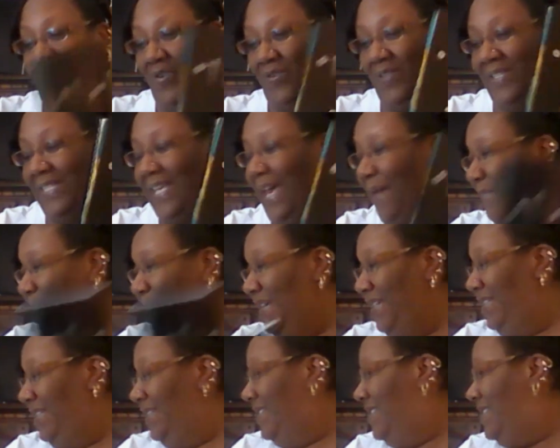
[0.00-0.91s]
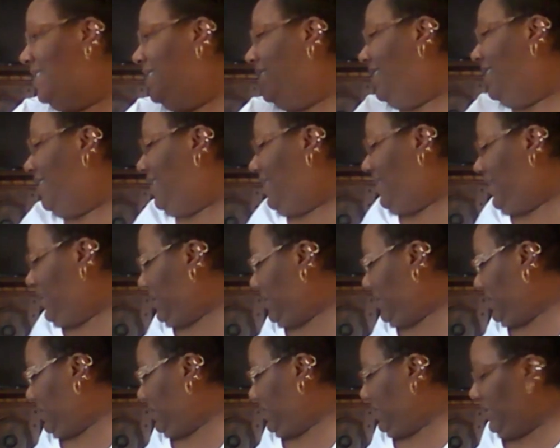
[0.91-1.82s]
We're going to tap in
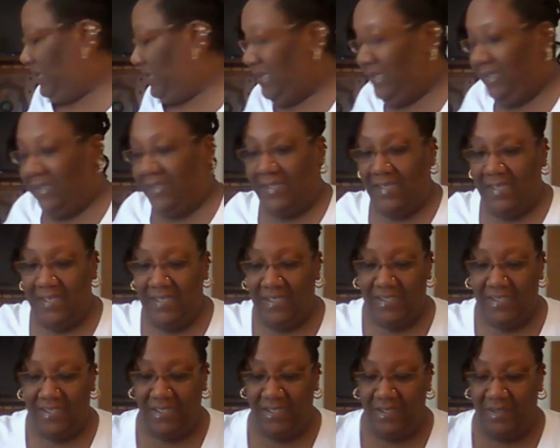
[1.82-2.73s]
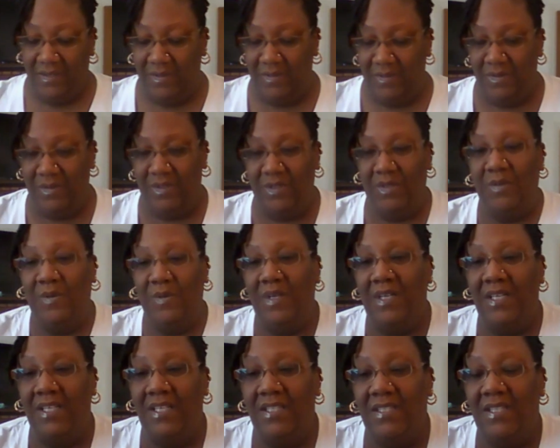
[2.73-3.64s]
to this too shortly.